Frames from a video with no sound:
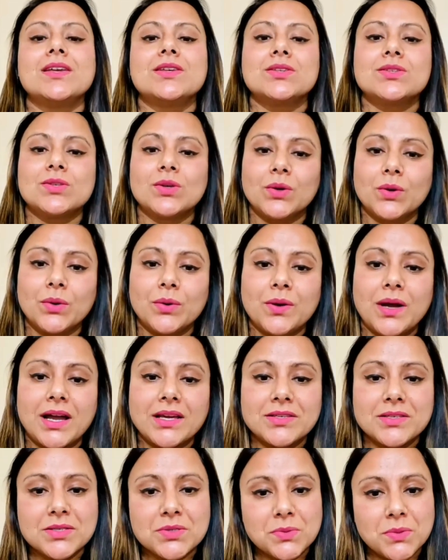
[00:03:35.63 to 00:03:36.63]
So
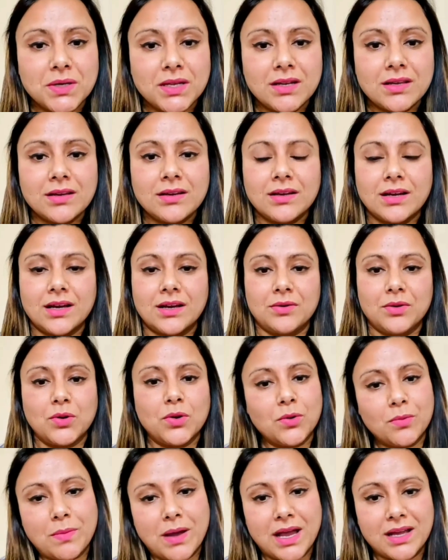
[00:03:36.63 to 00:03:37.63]
I just wanna
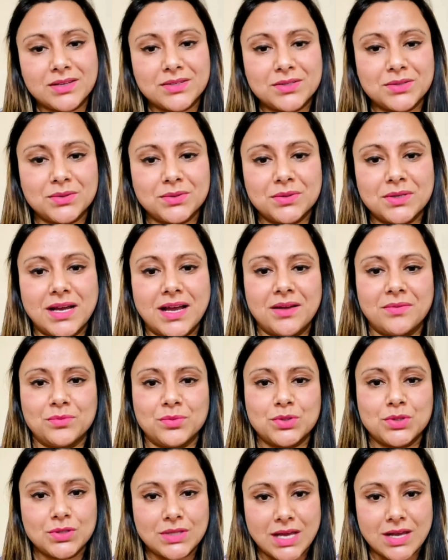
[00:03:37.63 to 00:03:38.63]
go back to
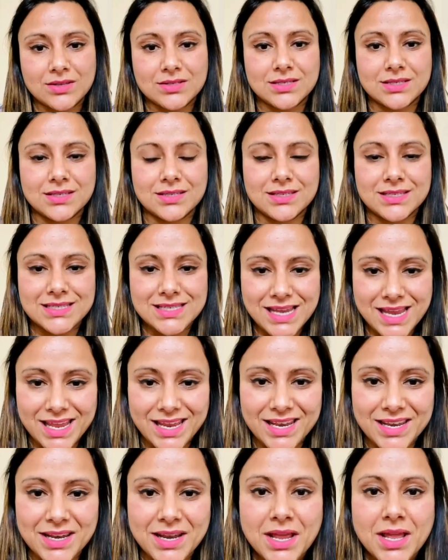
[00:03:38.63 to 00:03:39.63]

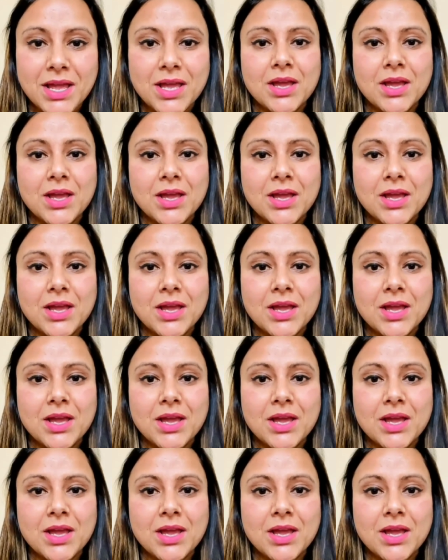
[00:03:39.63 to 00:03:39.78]
2010